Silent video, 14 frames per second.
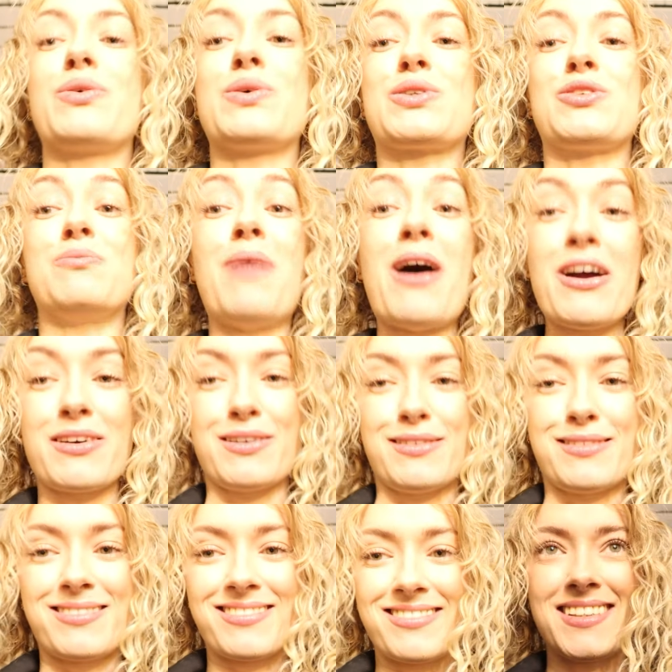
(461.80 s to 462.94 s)
for tomorrow.
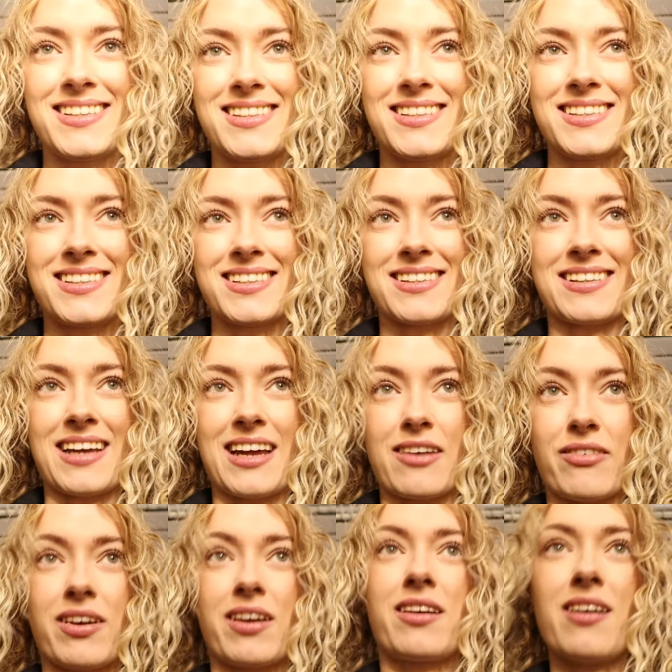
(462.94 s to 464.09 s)
Cause
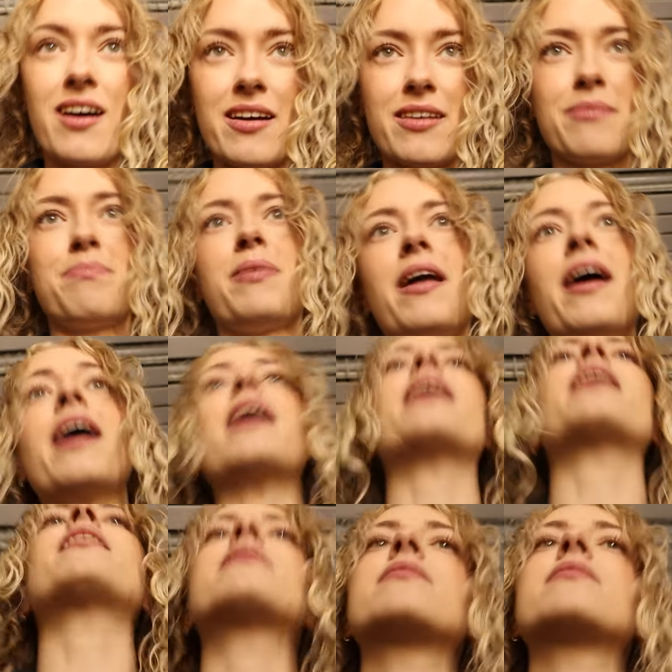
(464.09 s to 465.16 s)
then we're gonna play